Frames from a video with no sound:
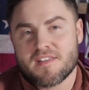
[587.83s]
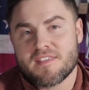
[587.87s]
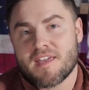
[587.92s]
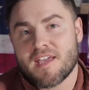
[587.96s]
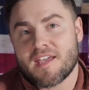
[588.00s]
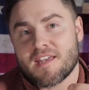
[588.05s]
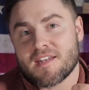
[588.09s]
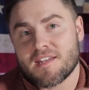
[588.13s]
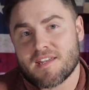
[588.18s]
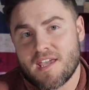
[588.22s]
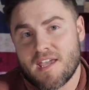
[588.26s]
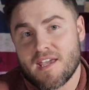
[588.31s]
they
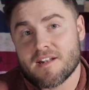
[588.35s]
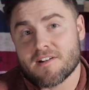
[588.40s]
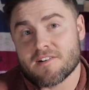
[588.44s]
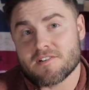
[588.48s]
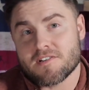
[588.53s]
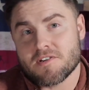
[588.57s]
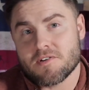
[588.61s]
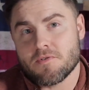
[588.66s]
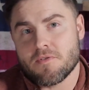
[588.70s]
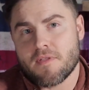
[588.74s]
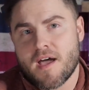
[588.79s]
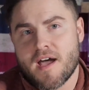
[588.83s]
can cater
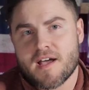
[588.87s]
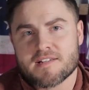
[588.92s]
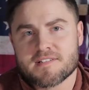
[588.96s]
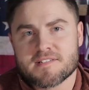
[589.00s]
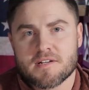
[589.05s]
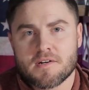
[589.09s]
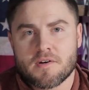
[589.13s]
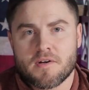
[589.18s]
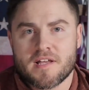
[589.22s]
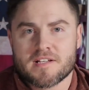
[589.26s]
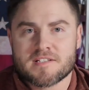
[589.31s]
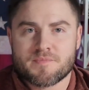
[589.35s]
to that.
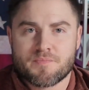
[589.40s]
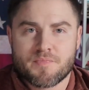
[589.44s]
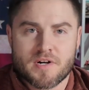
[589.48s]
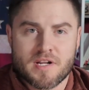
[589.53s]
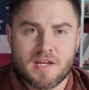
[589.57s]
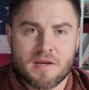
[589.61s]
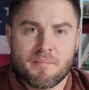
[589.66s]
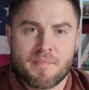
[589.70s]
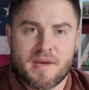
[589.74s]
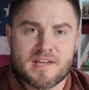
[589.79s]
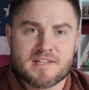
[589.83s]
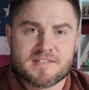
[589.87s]
So that's pretty
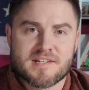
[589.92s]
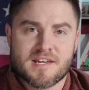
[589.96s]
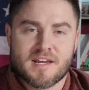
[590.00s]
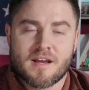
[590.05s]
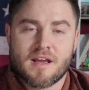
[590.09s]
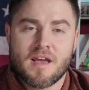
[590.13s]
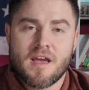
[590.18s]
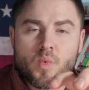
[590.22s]
amazing.